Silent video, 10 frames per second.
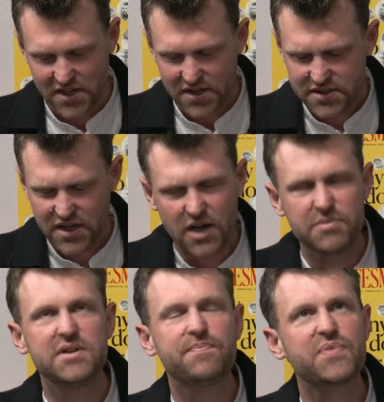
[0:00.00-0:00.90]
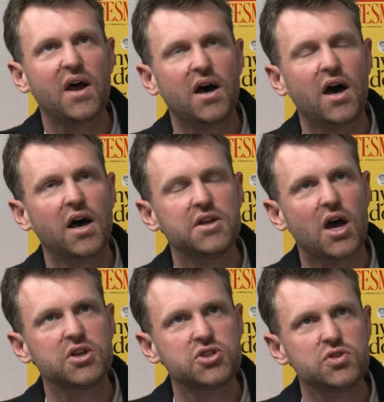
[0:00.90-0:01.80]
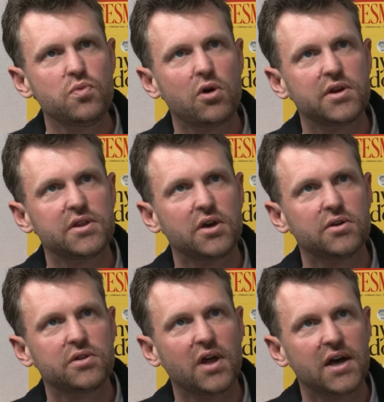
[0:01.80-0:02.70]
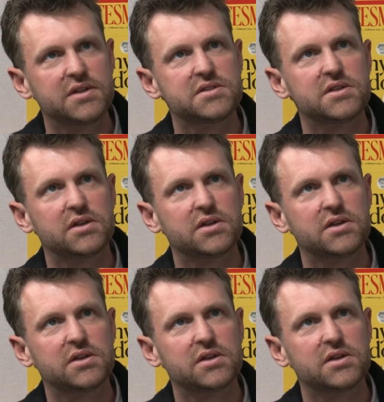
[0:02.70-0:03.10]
Yeah, I mean, I do worry though that